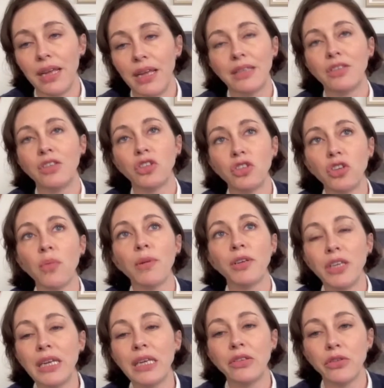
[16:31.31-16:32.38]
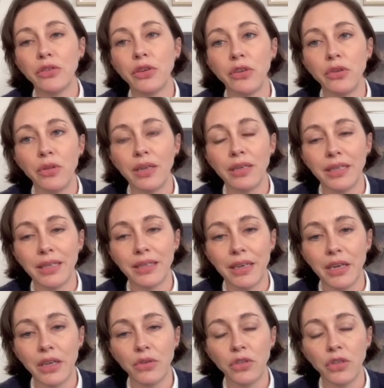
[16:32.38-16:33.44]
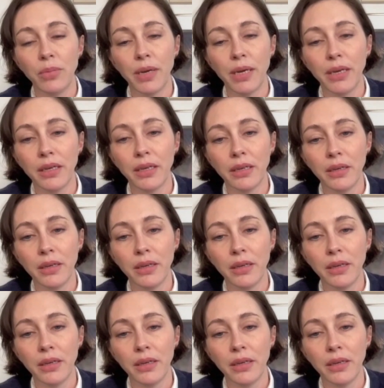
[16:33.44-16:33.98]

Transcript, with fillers: it's just so much easier to do these things than it used to be.